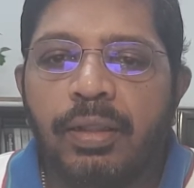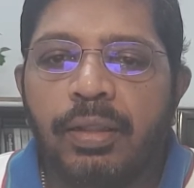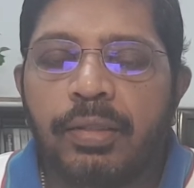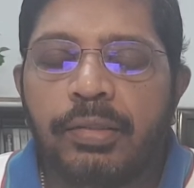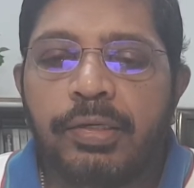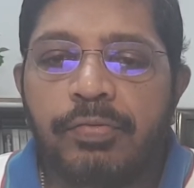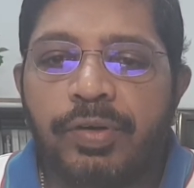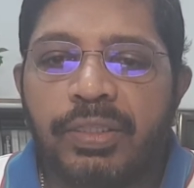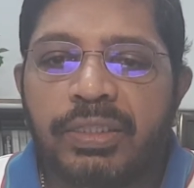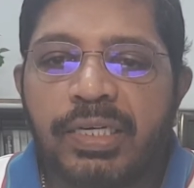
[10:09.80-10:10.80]
The third
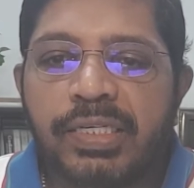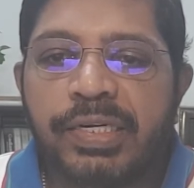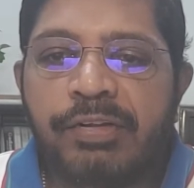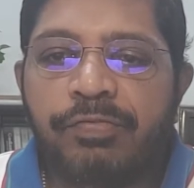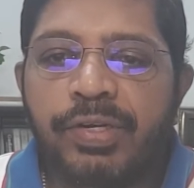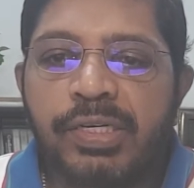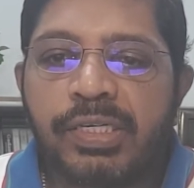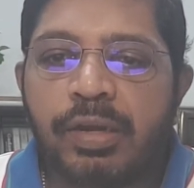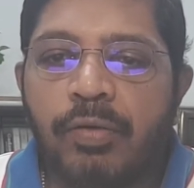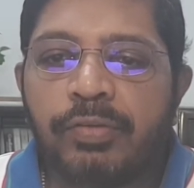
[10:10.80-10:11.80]
function is the
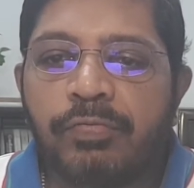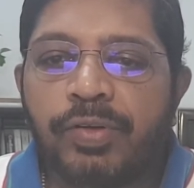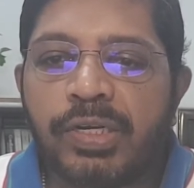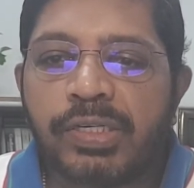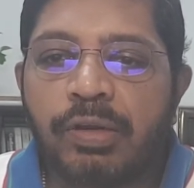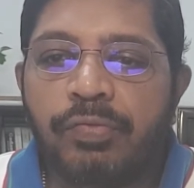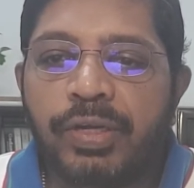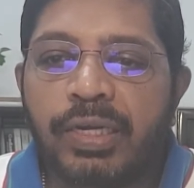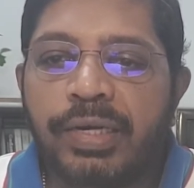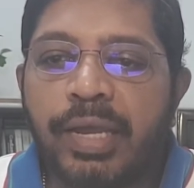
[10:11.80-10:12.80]
defense of the
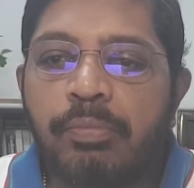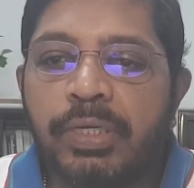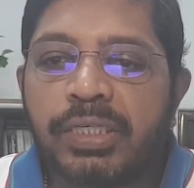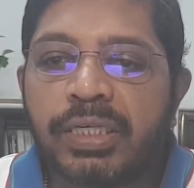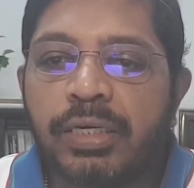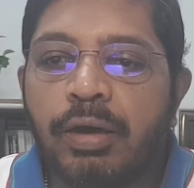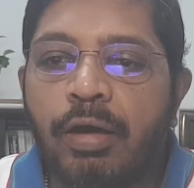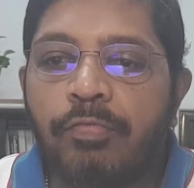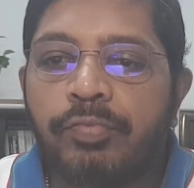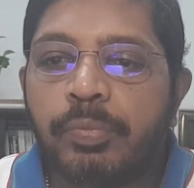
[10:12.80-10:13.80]
philosophical dimension
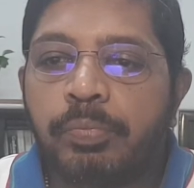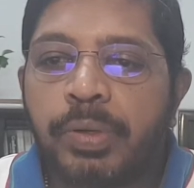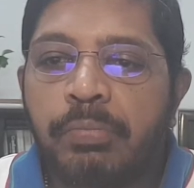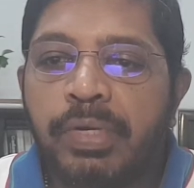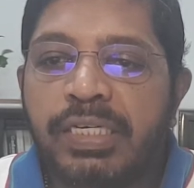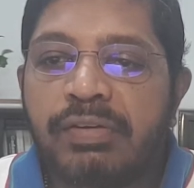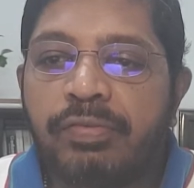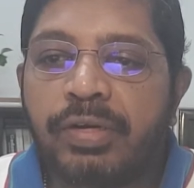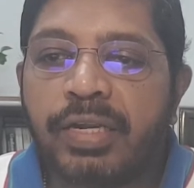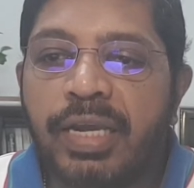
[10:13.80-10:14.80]
of primitive
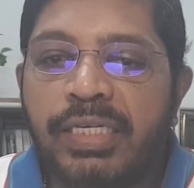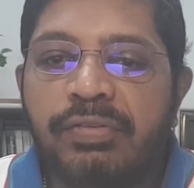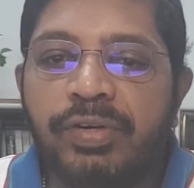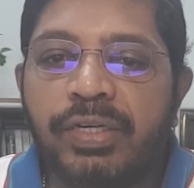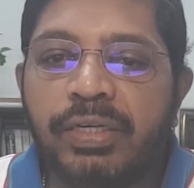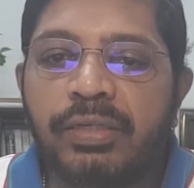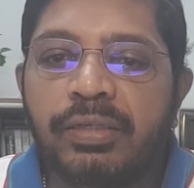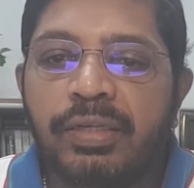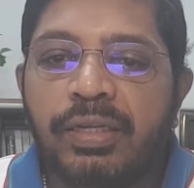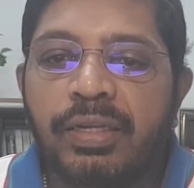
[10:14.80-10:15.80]
creativity
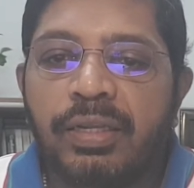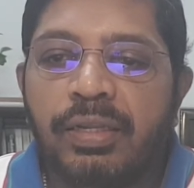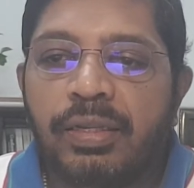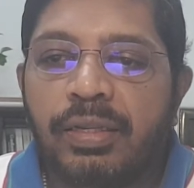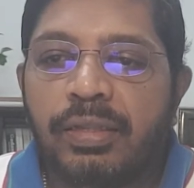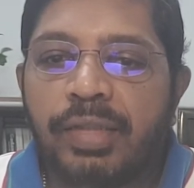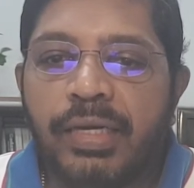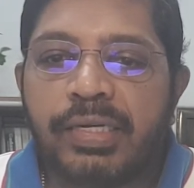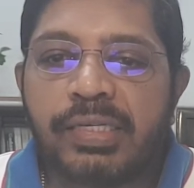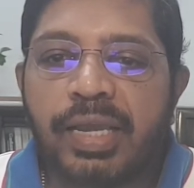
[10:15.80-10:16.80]

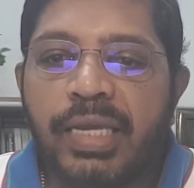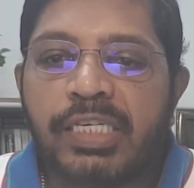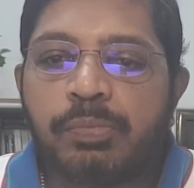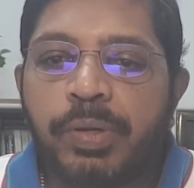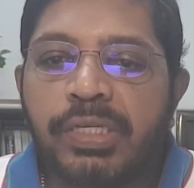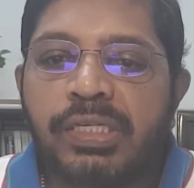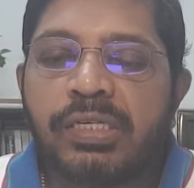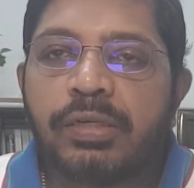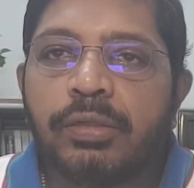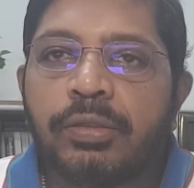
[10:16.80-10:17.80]
that is expressed
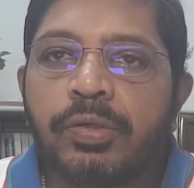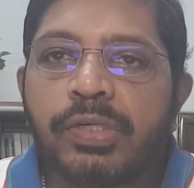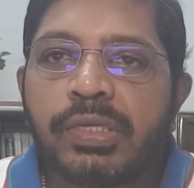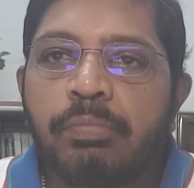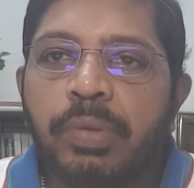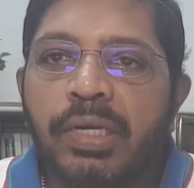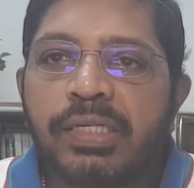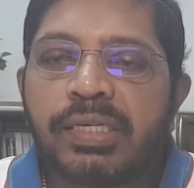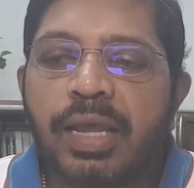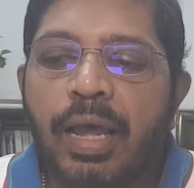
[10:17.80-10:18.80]
through
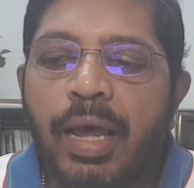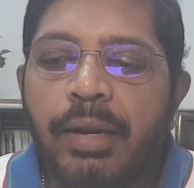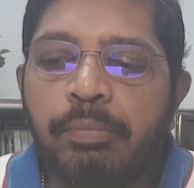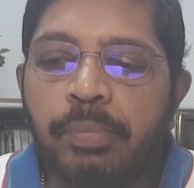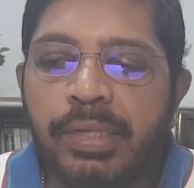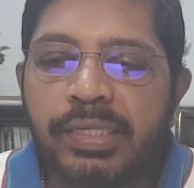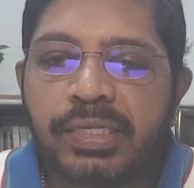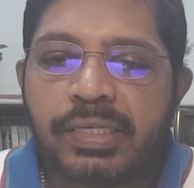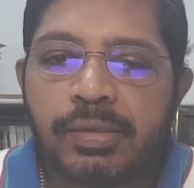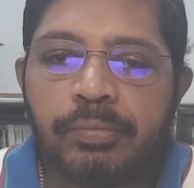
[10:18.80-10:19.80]
symbols and
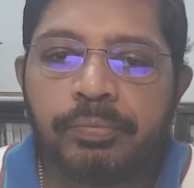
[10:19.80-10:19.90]
myths.